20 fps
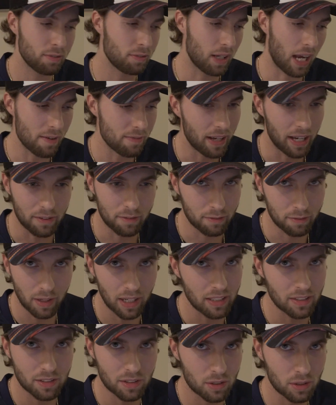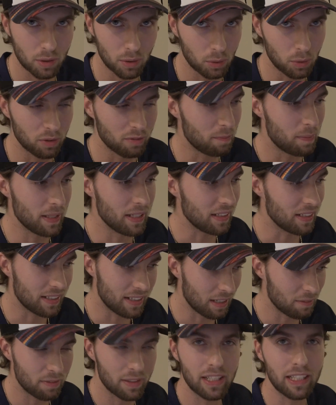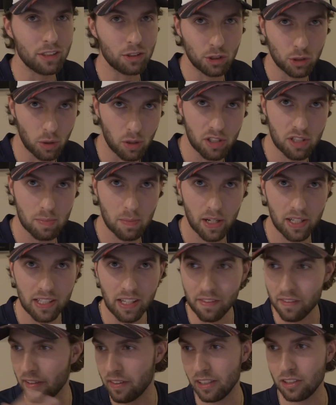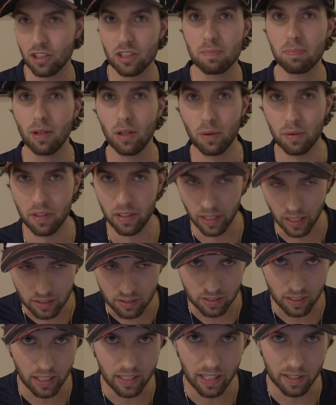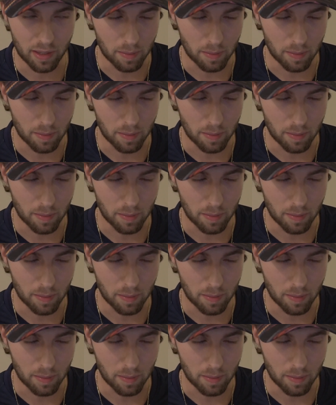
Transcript: I've had friends who have been given insurance money and then they just blow it the next day at the